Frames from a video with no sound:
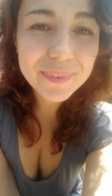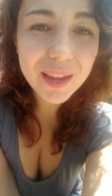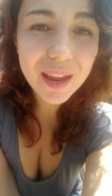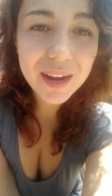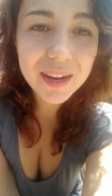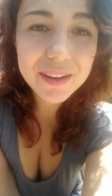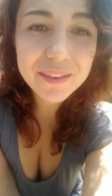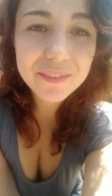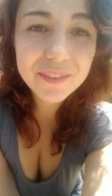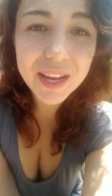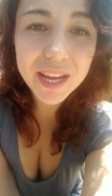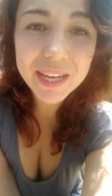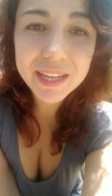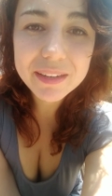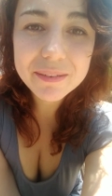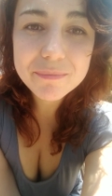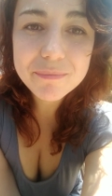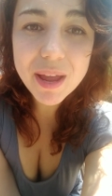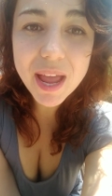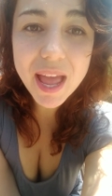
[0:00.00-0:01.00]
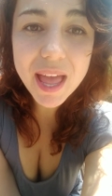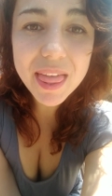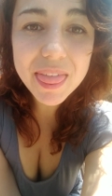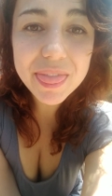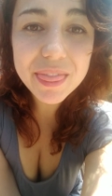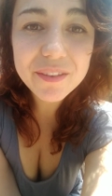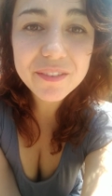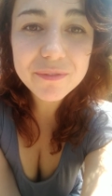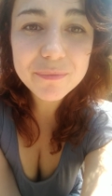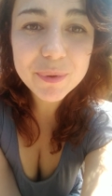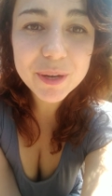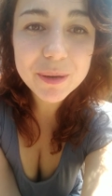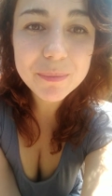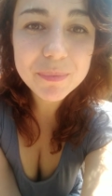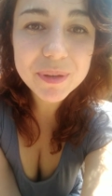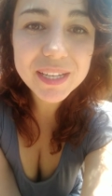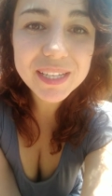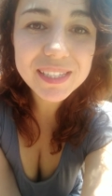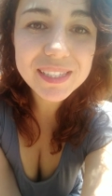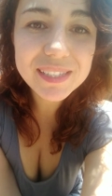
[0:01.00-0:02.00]
our divine path of
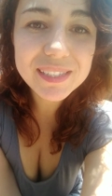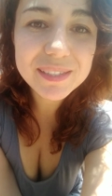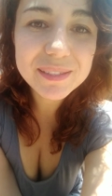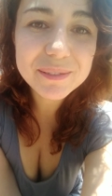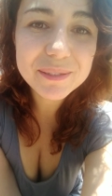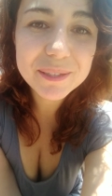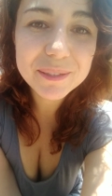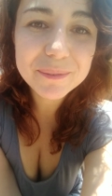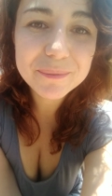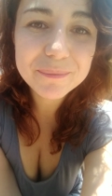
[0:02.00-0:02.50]
purpose.